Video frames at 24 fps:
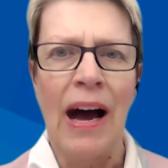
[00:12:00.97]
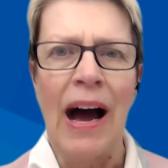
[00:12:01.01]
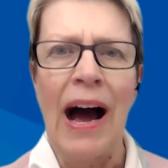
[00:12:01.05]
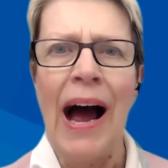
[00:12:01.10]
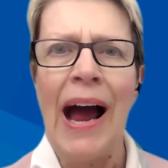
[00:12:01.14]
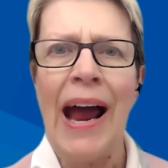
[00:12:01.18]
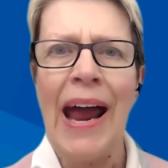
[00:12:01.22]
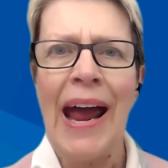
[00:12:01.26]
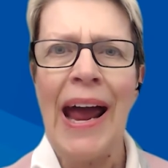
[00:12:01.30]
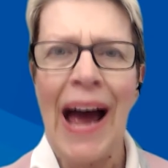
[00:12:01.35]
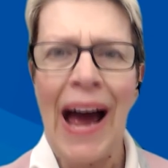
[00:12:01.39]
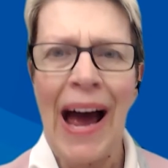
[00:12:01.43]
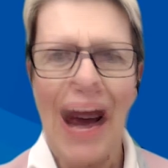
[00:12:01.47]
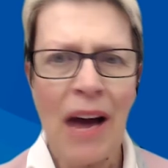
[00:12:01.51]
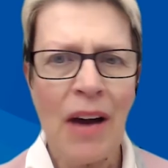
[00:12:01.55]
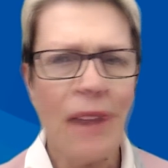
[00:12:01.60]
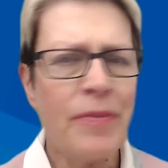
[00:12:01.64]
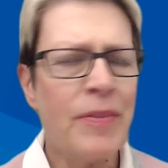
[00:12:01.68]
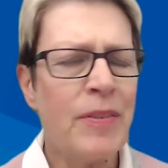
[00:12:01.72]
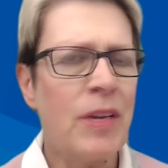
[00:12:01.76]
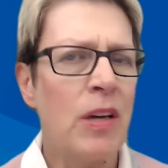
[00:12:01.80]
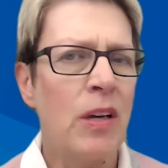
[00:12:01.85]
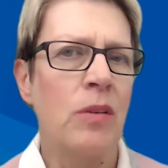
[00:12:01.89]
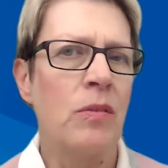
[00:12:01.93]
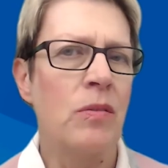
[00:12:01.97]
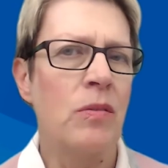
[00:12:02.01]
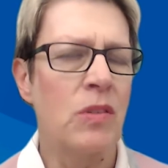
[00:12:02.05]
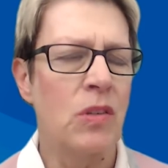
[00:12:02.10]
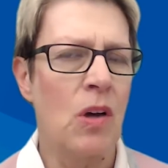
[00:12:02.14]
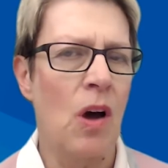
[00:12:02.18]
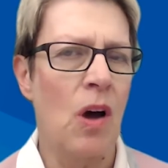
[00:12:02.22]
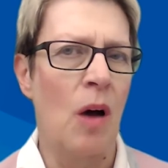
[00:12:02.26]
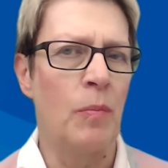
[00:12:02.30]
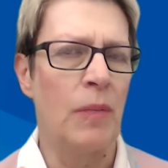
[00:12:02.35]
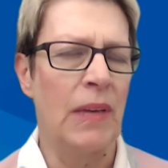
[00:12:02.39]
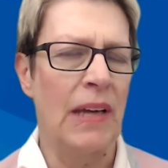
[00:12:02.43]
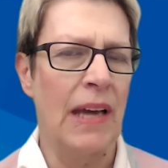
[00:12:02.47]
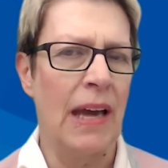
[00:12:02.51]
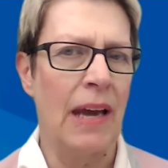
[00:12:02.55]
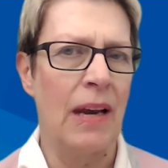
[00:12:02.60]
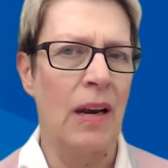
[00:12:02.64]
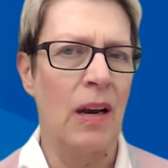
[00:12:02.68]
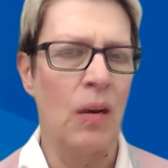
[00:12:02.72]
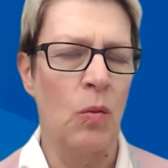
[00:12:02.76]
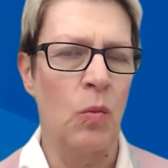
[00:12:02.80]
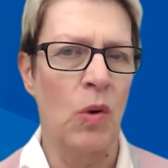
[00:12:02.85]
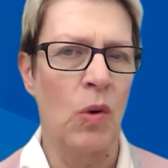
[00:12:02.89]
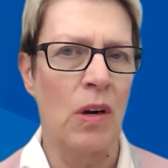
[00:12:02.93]
I have to use
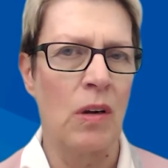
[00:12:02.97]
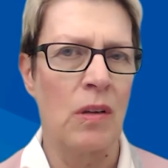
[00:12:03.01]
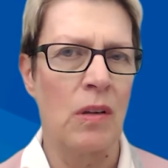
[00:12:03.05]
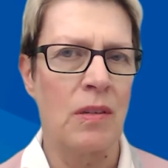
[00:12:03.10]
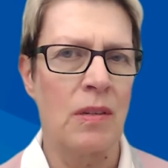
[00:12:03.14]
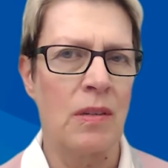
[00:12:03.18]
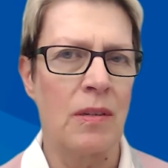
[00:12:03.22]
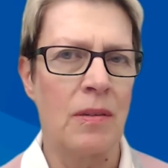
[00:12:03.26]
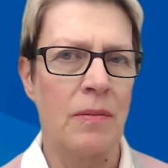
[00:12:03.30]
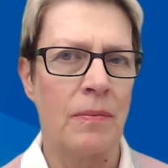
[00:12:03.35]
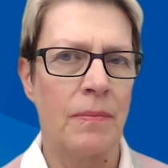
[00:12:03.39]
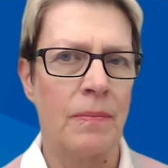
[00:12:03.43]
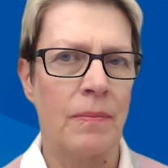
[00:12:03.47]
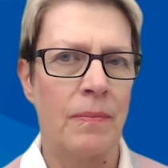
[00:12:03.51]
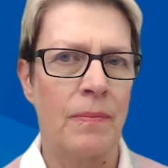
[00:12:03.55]
complicated words.